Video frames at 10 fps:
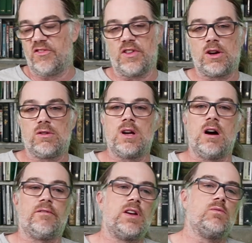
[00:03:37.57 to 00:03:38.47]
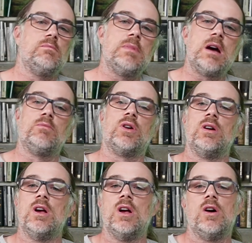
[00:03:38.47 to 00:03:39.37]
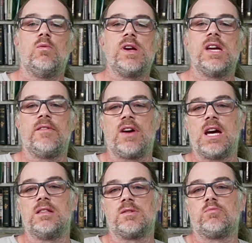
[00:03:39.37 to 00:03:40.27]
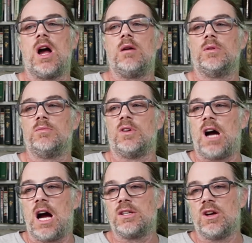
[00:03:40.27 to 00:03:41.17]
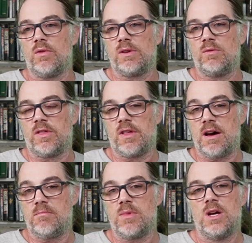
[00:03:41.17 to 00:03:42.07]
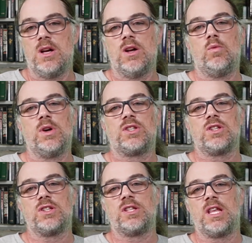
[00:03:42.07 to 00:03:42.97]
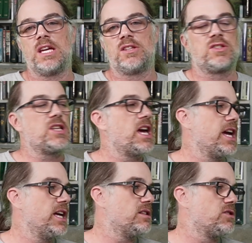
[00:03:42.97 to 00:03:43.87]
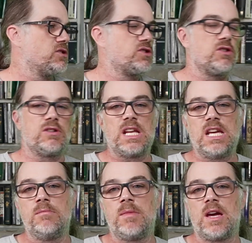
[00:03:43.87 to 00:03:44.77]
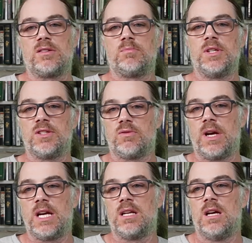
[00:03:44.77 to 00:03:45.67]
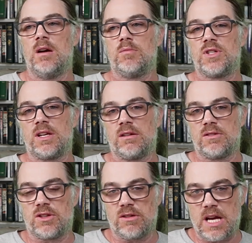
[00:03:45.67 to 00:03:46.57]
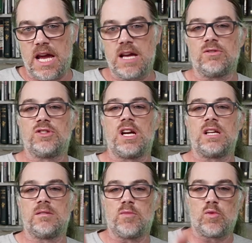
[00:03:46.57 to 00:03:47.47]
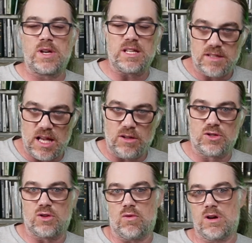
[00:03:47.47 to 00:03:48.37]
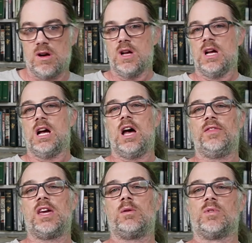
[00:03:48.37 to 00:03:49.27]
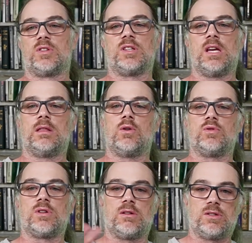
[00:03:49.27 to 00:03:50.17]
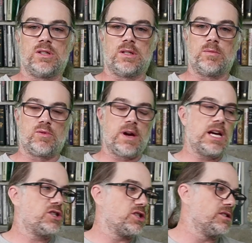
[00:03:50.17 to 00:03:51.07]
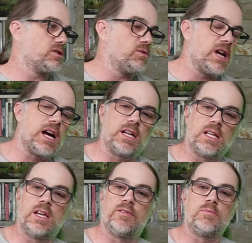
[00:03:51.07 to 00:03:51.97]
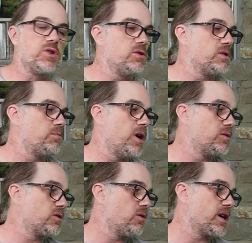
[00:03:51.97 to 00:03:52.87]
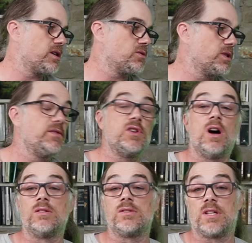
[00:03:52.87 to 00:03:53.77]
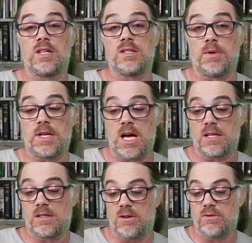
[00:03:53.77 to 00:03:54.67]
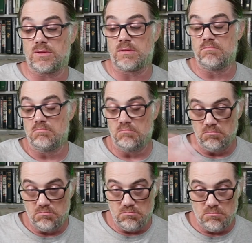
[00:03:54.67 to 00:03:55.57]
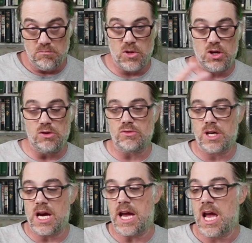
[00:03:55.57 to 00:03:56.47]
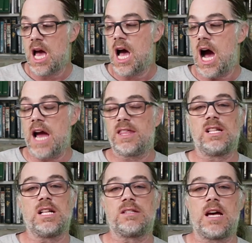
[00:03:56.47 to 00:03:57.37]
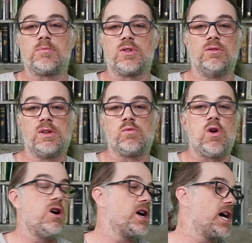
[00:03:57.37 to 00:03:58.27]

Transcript: Fair enough. And remember, we have had this problem ongoing with them, which is they say that there's certain emails between particularly certain ALJs and Maria Selsor, and they will say those are deliberations. We're not going to give them to you as public records. We'll give you other things, but not those. Okay. I think that's absolutely wrong.